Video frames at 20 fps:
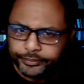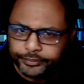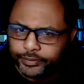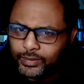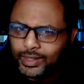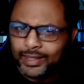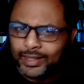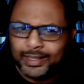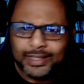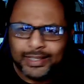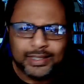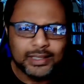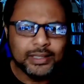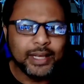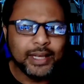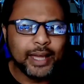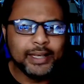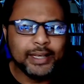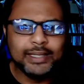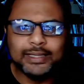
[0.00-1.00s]
This is
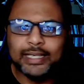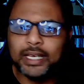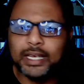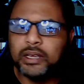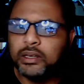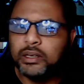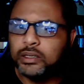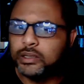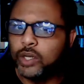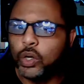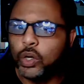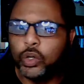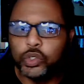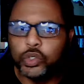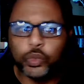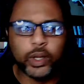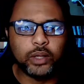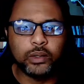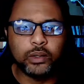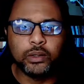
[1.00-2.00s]
not the second or third
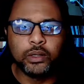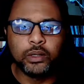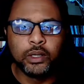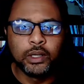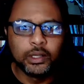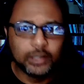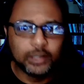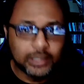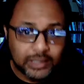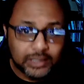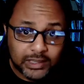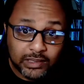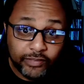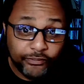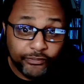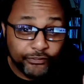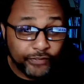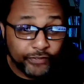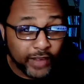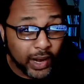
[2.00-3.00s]
trailer. This is the
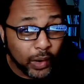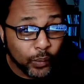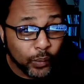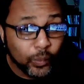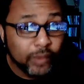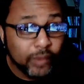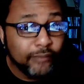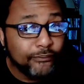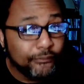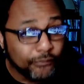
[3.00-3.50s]
very